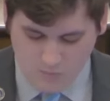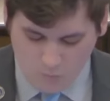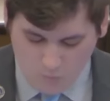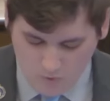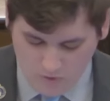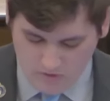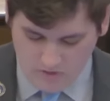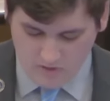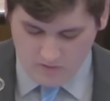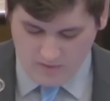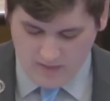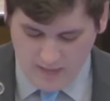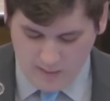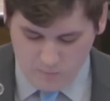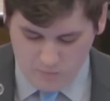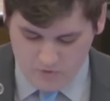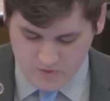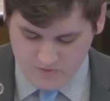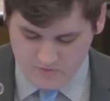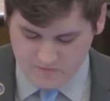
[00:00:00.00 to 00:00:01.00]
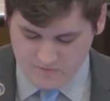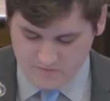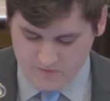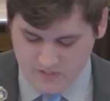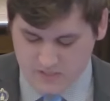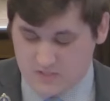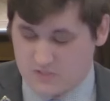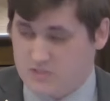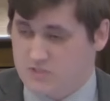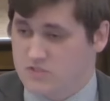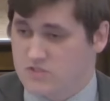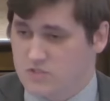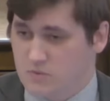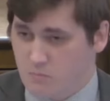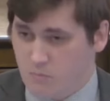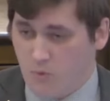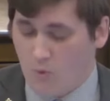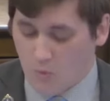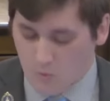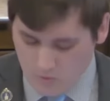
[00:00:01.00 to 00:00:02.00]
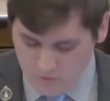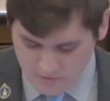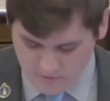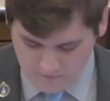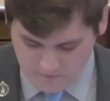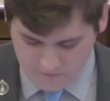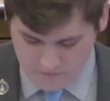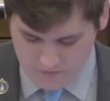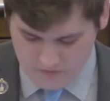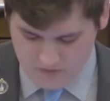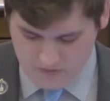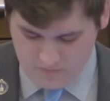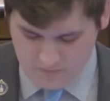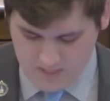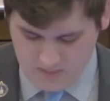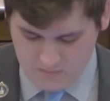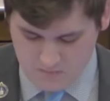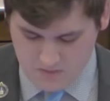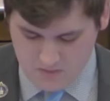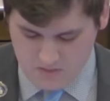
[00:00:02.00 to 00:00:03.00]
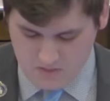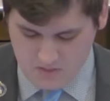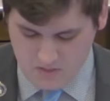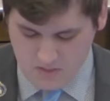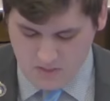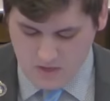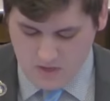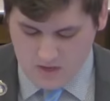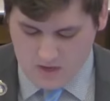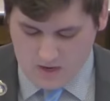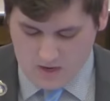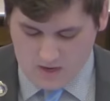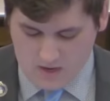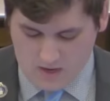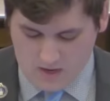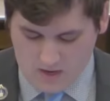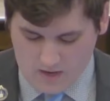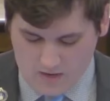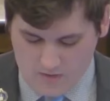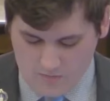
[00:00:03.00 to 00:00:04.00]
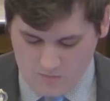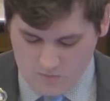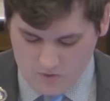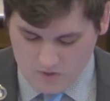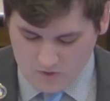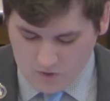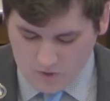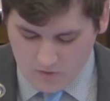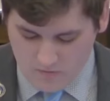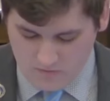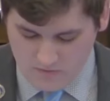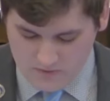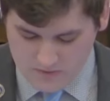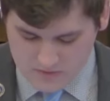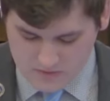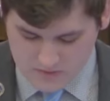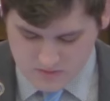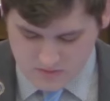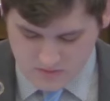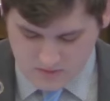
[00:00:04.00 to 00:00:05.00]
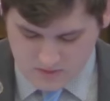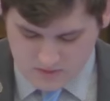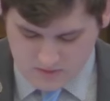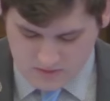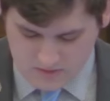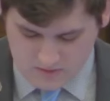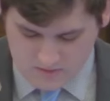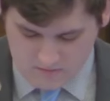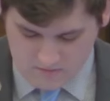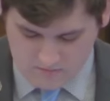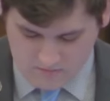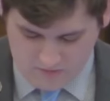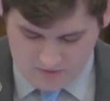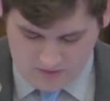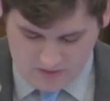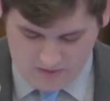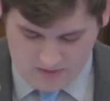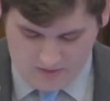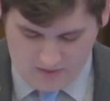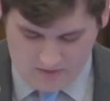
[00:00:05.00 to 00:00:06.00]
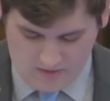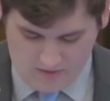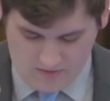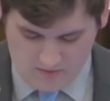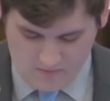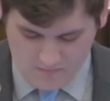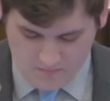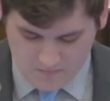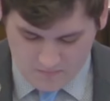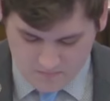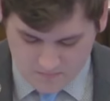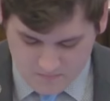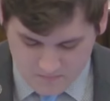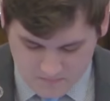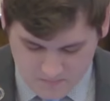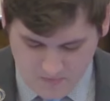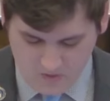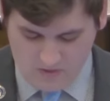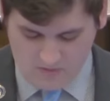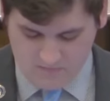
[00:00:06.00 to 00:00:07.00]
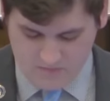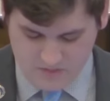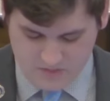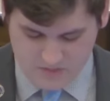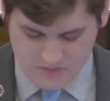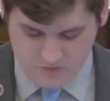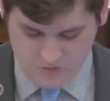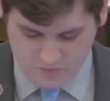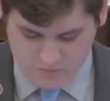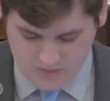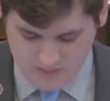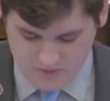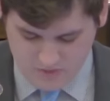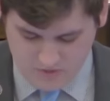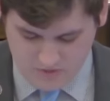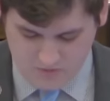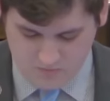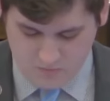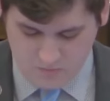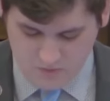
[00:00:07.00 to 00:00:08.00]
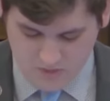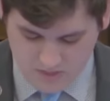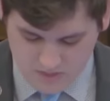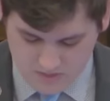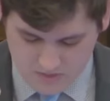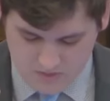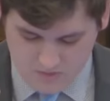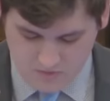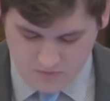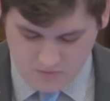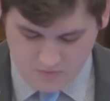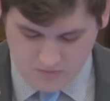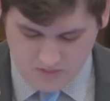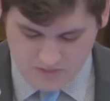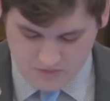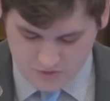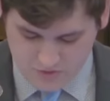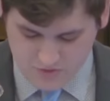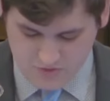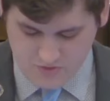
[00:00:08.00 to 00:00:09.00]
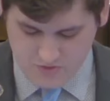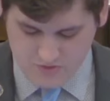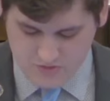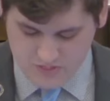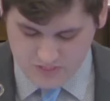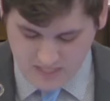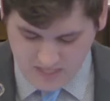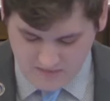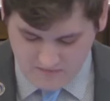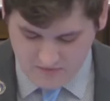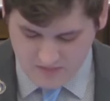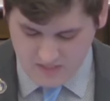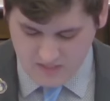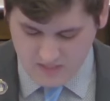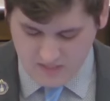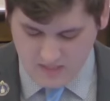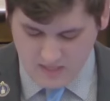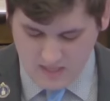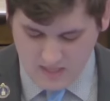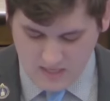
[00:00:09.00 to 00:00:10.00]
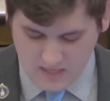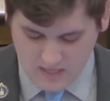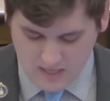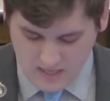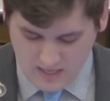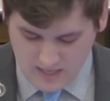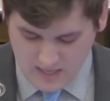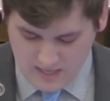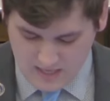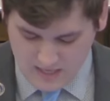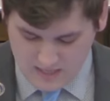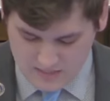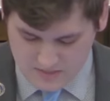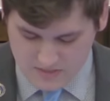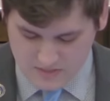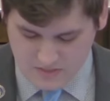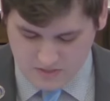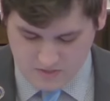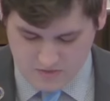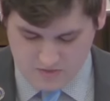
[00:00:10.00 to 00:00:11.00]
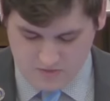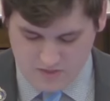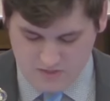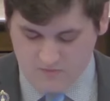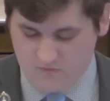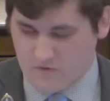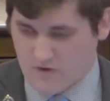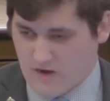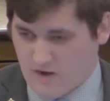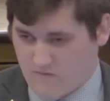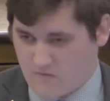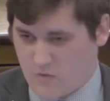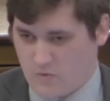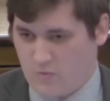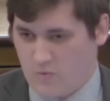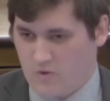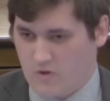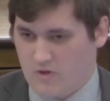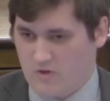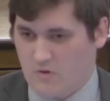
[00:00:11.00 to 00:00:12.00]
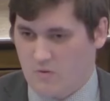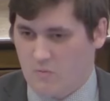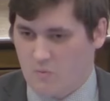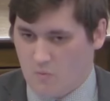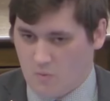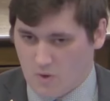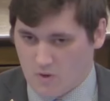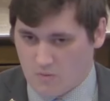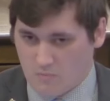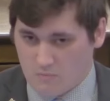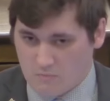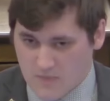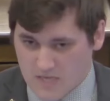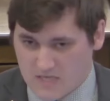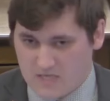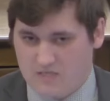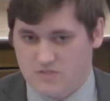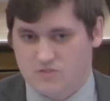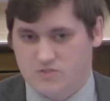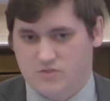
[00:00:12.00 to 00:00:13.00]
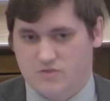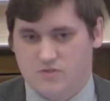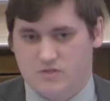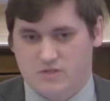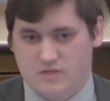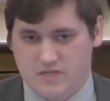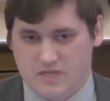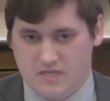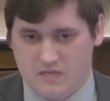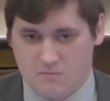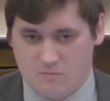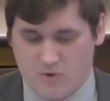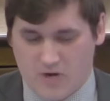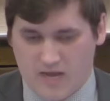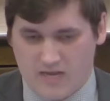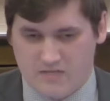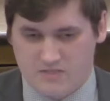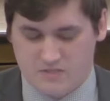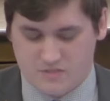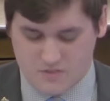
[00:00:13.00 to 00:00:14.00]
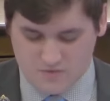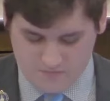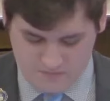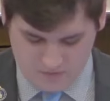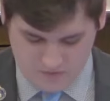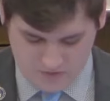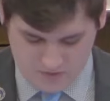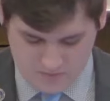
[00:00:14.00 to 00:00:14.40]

and work collaboratively to support the First Amendment, regardless of the situation. We need to ensure safety and security for everyone while making sure that they can practice their